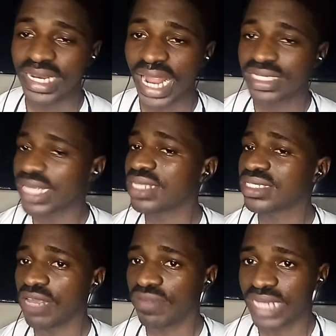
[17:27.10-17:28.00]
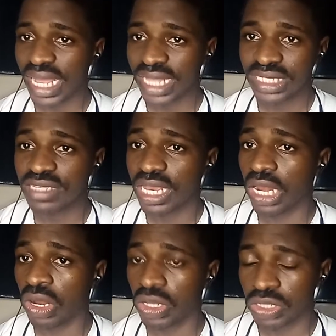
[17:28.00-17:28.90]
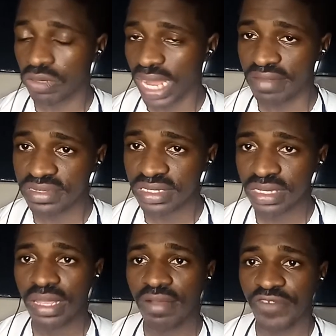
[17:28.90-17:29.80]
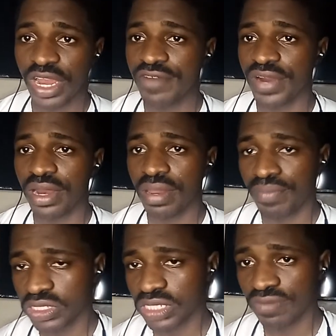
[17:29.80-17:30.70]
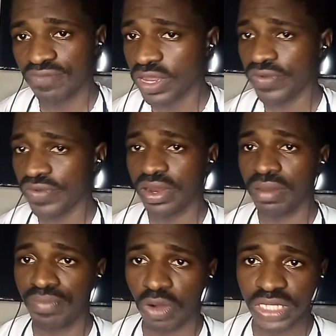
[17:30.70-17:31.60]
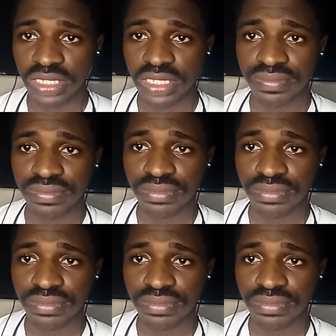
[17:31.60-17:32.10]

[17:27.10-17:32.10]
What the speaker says: And that saves a lot of lives. Very, very important. Very, very important.